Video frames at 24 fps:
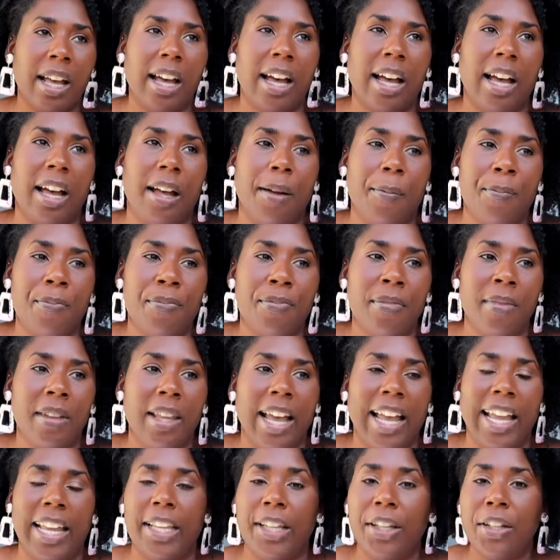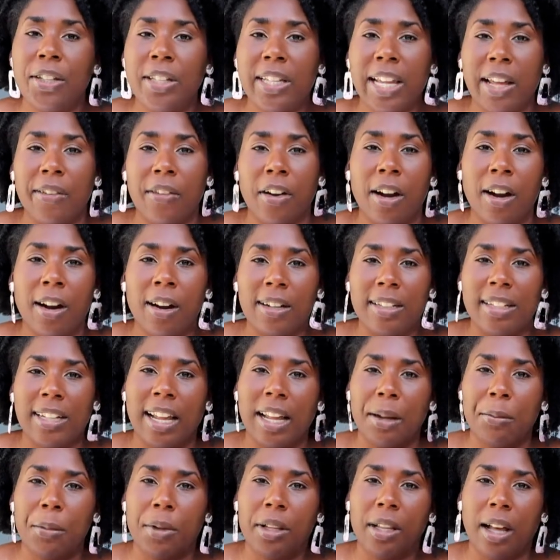I used to have a hard
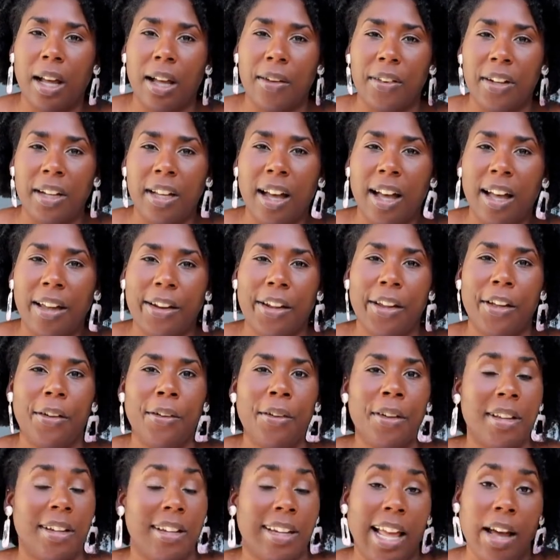time with avocado.